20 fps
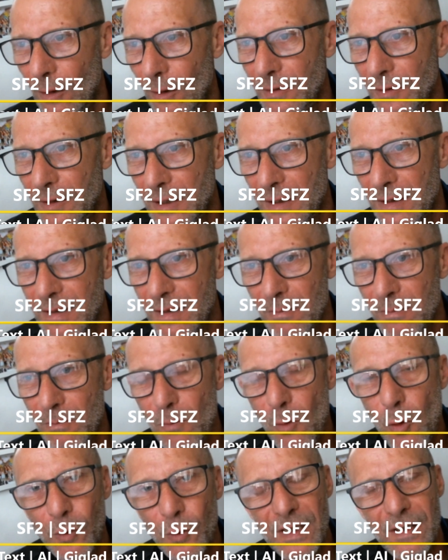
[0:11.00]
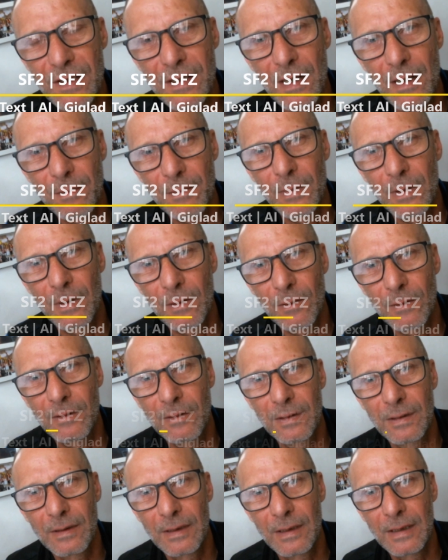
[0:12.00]
on some multisample
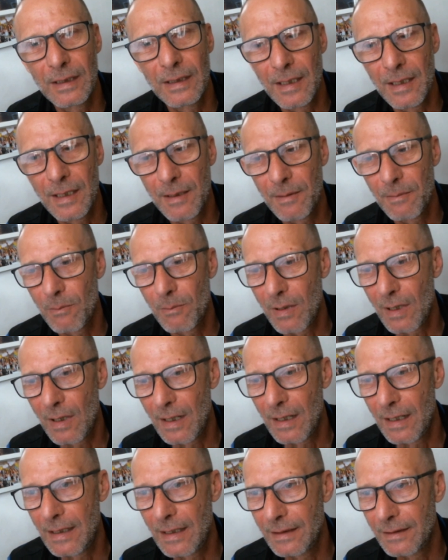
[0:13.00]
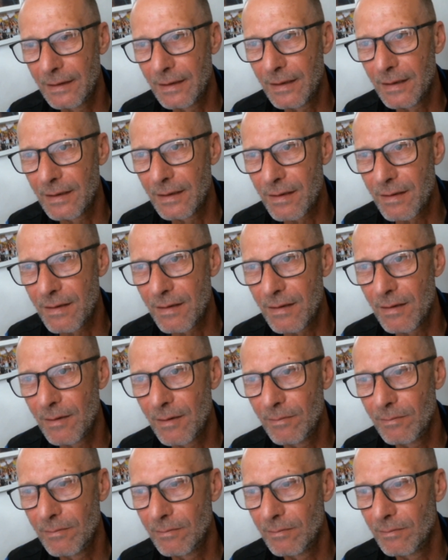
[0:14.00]
by
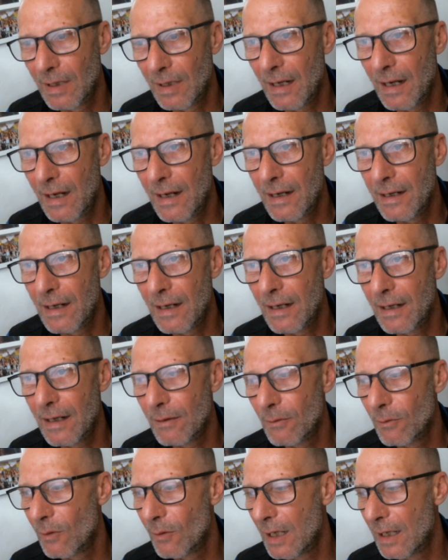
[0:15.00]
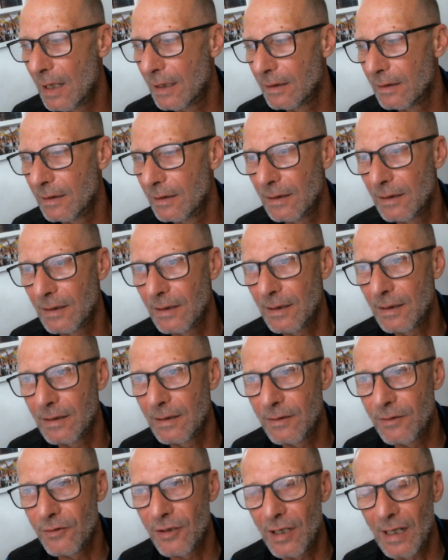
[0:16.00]
some AI like the
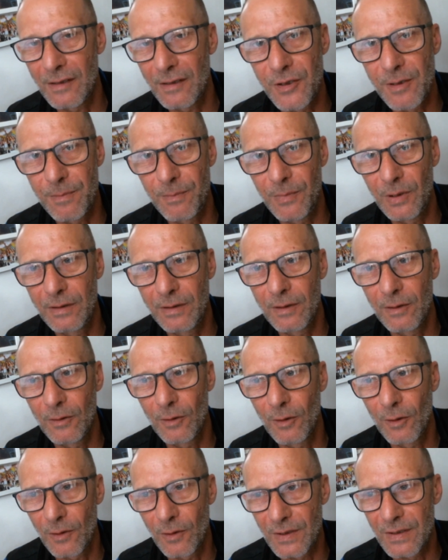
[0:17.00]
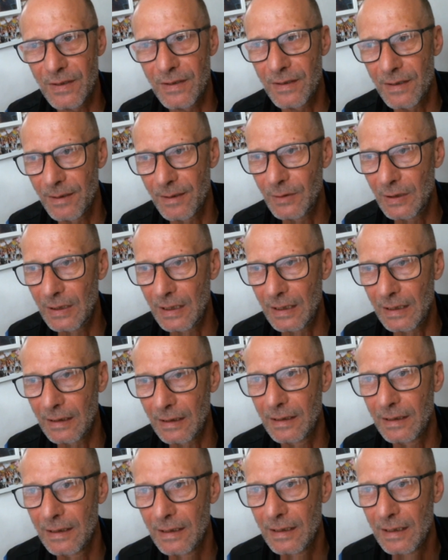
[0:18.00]
ChatGPT or something.
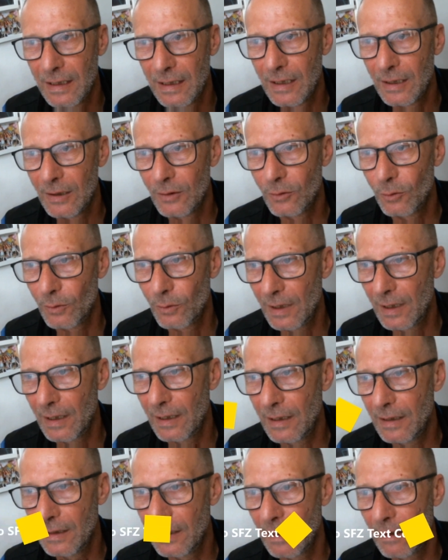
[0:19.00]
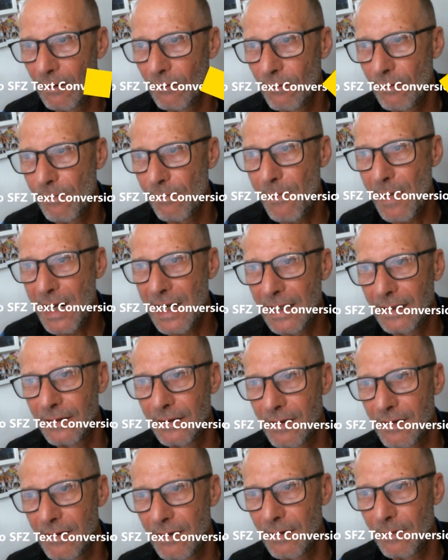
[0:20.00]
Today I will make
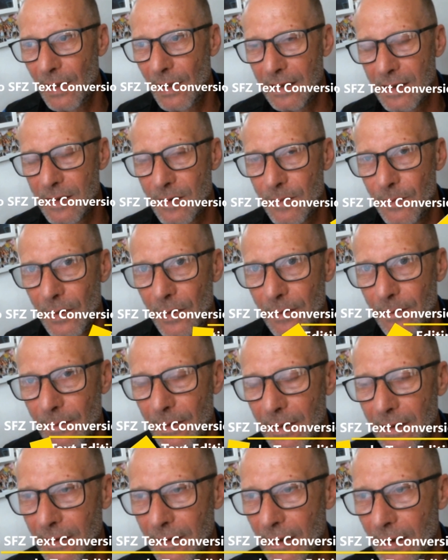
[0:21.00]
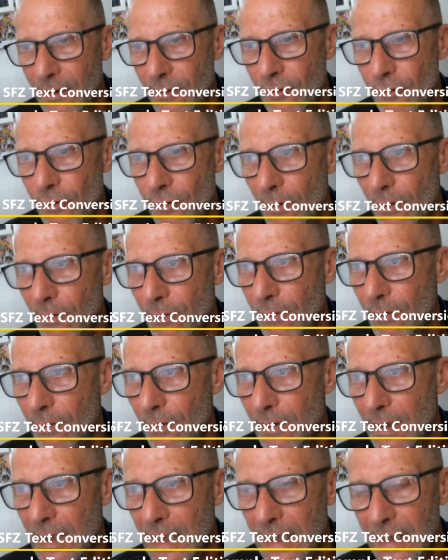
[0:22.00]
some experiment and show
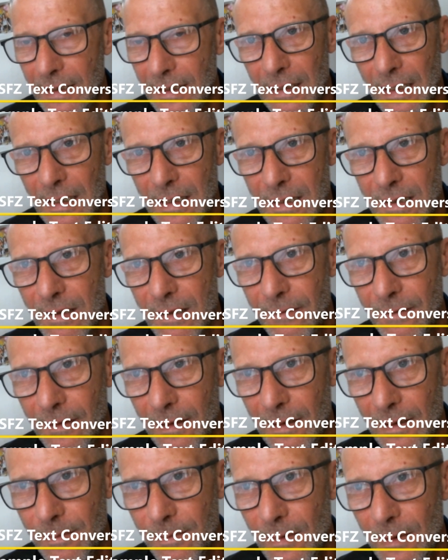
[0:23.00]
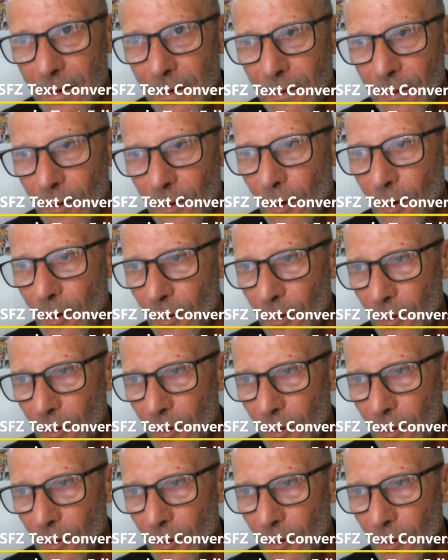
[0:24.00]
you that's available or